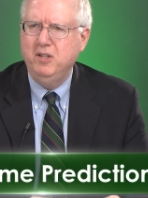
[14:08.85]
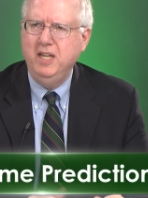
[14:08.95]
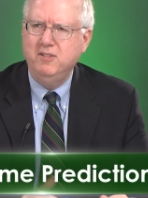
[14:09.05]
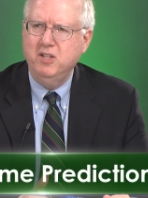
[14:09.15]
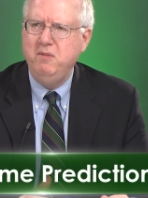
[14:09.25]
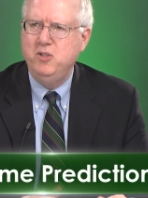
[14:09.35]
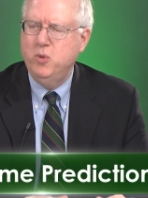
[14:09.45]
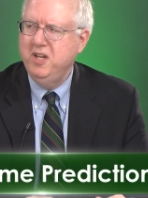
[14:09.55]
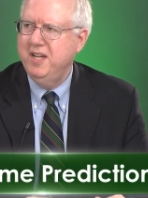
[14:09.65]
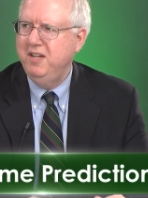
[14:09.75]
It's going to be
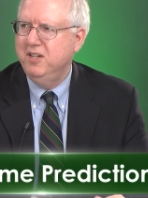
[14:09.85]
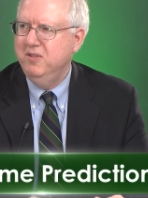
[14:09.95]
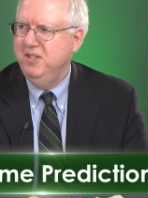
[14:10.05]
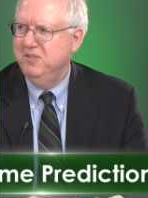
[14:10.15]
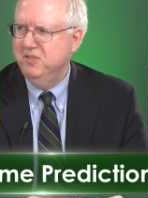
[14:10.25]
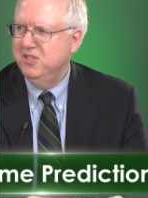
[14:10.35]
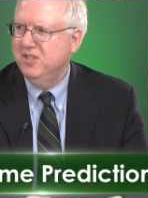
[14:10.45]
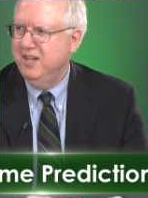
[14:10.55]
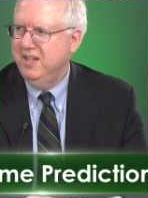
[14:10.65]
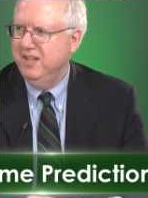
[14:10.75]
29 degrees and
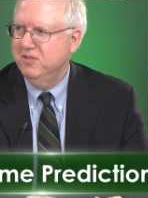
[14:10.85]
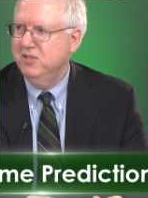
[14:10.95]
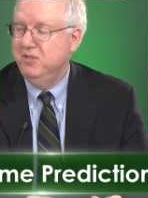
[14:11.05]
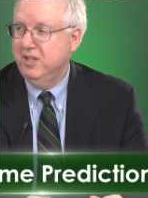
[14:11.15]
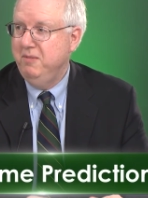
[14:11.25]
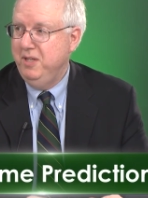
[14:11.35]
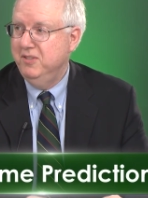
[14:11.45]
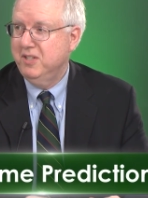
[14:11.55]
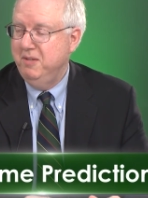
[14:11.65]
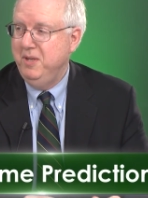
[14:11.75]
sunny. So it's going
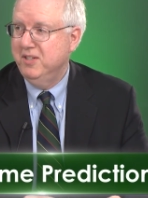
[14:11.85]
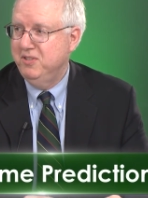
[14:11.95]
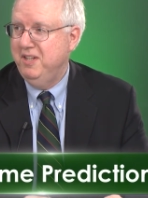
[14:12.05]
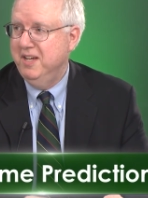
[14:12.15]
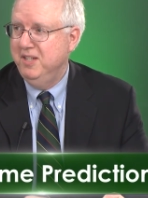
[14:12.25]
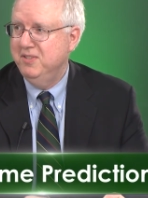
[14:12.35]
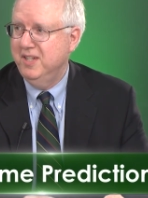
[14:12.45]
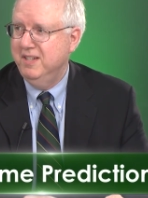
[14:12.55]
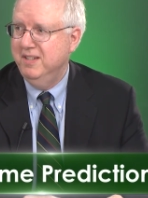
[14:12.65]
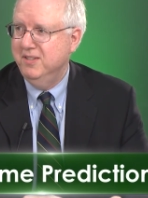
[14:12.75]
to be actually nice
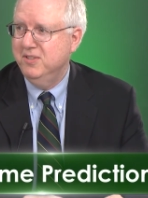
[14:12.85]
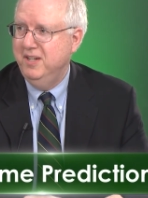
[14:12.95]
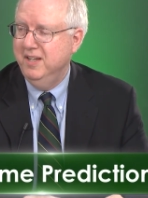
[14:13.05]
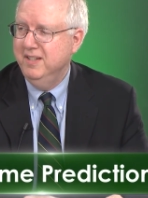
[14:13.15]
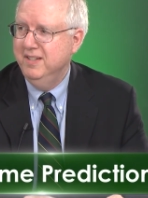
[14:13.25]
on Sunday.